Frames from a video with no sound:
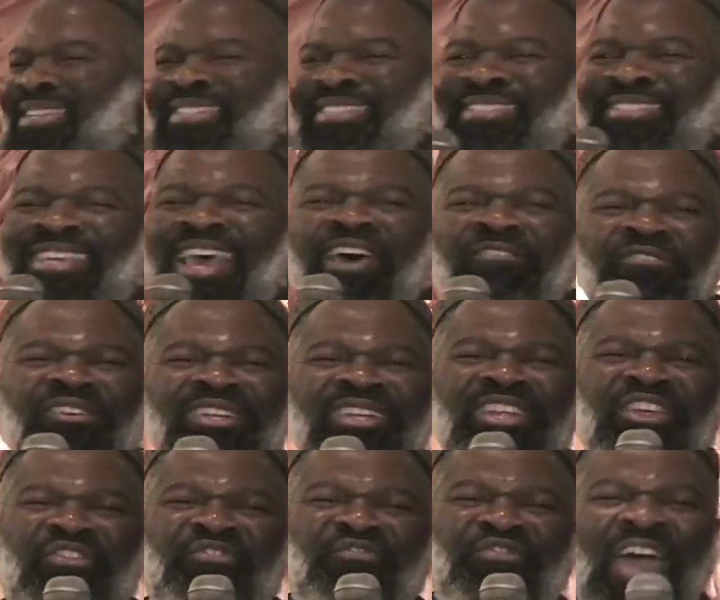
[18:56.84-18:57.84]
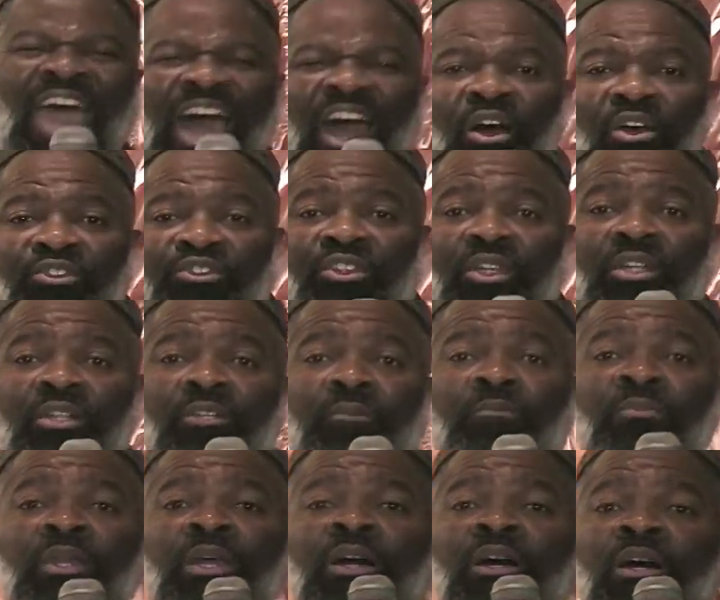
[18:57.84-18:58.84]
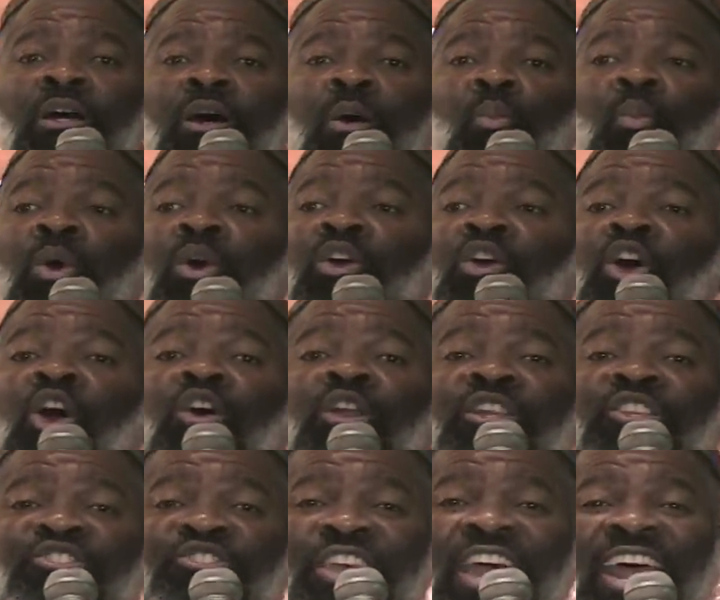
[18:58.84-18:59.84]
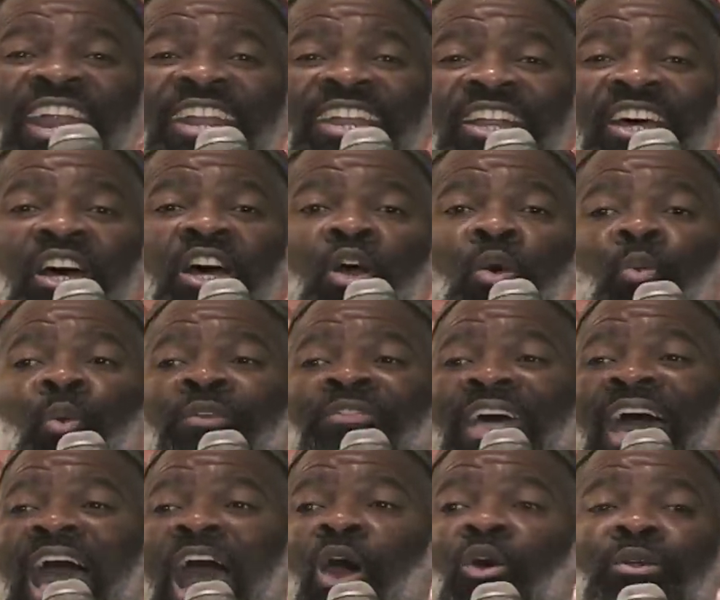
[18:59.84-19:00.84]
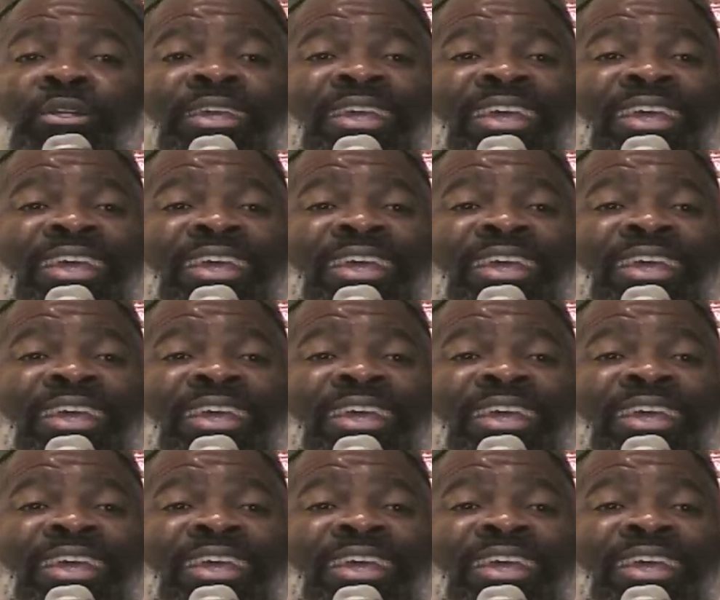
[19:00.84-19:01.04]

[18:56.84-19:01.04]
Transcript: 70,000 will go to Jannah without